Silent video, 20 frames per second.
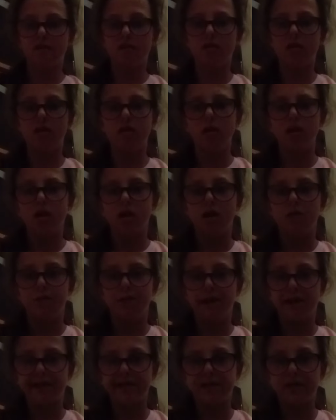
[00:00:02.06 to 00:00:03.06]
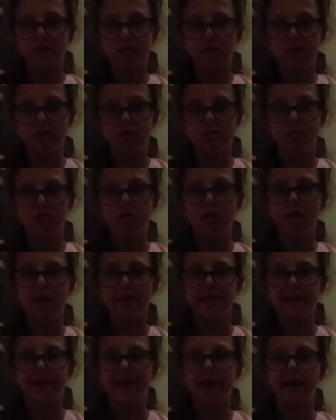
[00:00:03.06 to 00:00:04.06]
for a bit because I went on
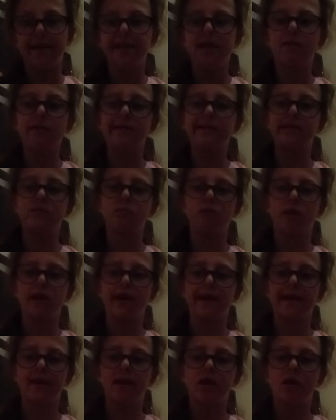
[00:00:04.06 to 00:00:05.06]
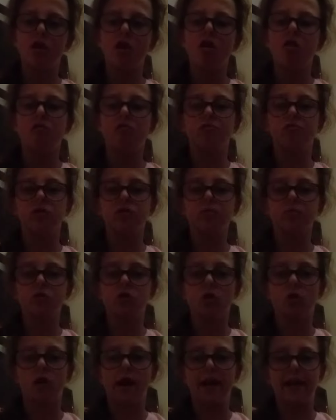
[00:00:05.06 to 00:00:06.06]
holiday. I know I did my room
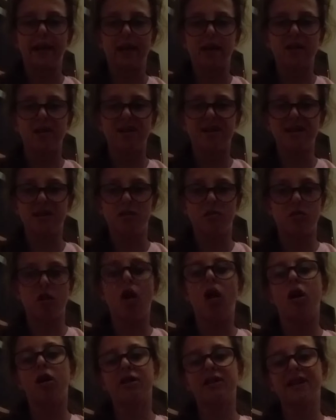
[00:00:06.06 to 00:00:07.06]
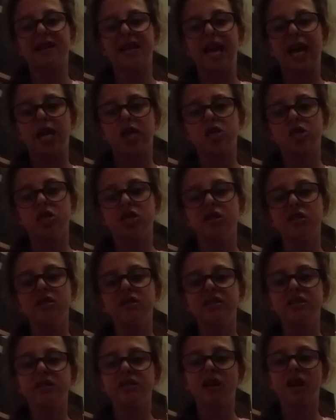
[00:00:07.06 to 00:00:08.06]
tour and like little card
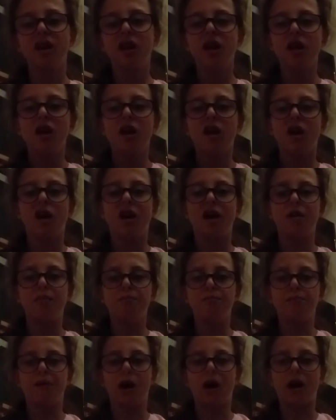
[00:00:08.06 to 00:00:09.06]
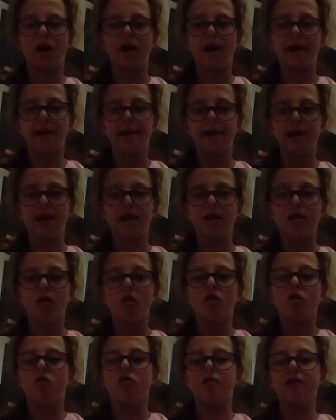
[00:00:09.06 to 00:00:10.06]
collections, but I
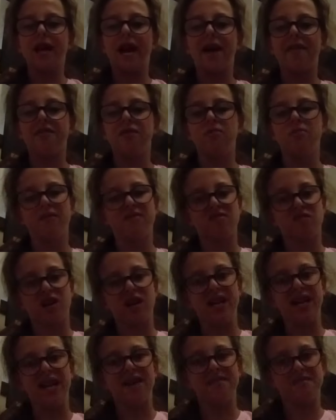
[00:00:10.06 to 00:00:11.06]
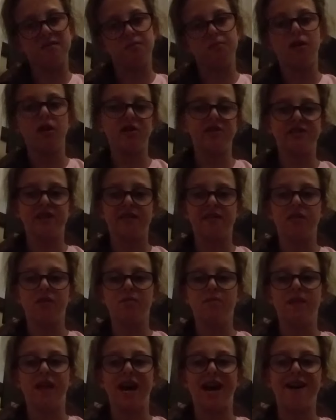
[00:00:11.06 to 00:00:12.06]
already had them before I left and posted
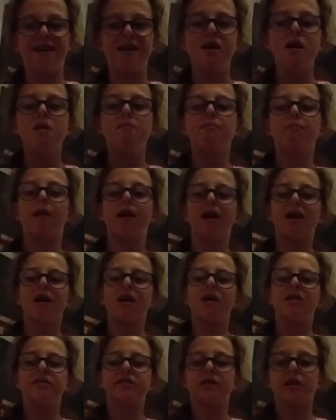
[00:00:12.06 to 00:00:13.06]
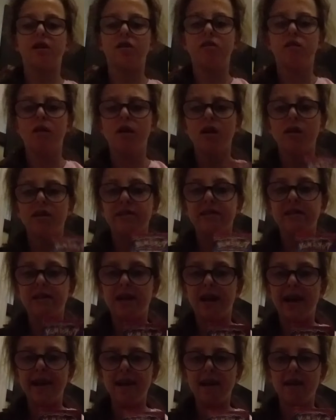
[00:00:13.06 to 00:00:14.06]
them there. But so
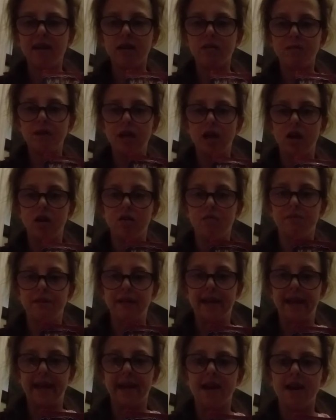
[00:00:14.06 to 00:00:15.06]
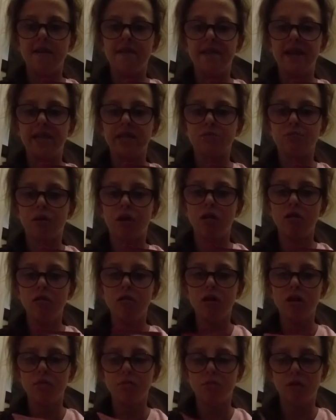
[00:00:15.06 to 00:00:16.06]
today I'm going to be opening this
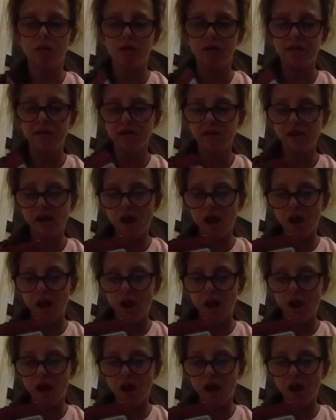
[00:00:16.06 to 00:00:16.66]
Pokemon